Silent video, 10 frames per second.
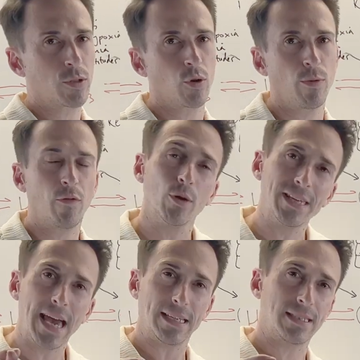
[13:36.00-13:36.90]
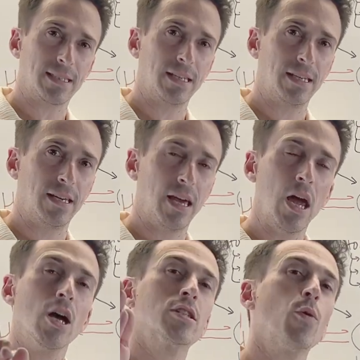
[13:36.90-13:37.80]
saw before. Yes.
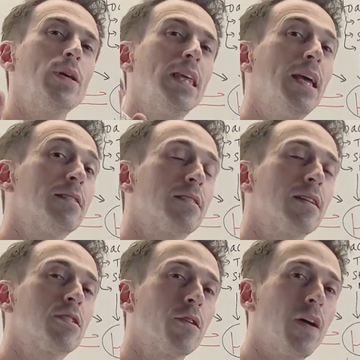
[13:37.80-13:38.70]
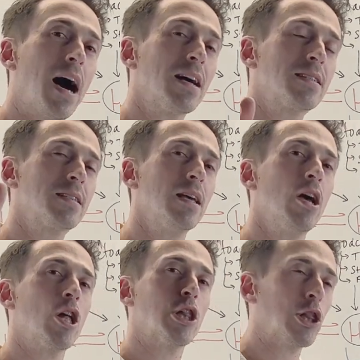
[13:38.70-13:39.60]
So in the instance of us
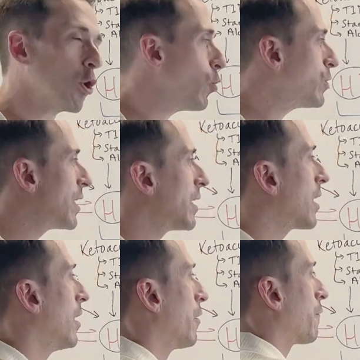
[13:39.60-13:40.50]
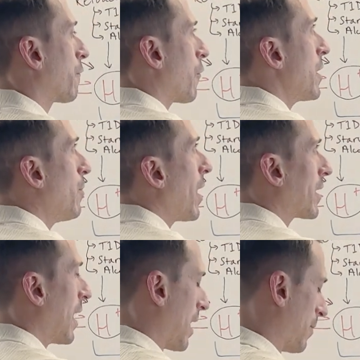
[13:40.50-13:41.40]
losing free
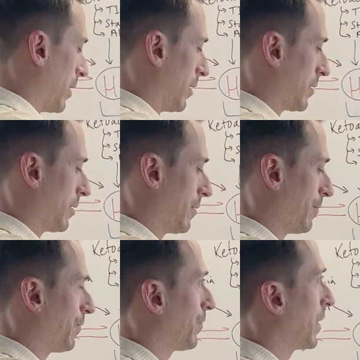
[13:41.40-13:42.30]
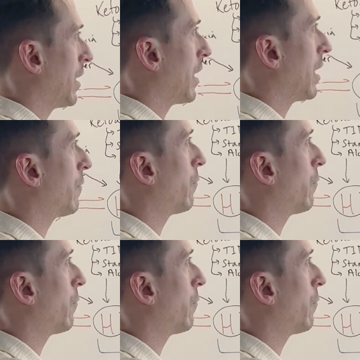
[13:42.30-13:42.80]
bicarbonate, if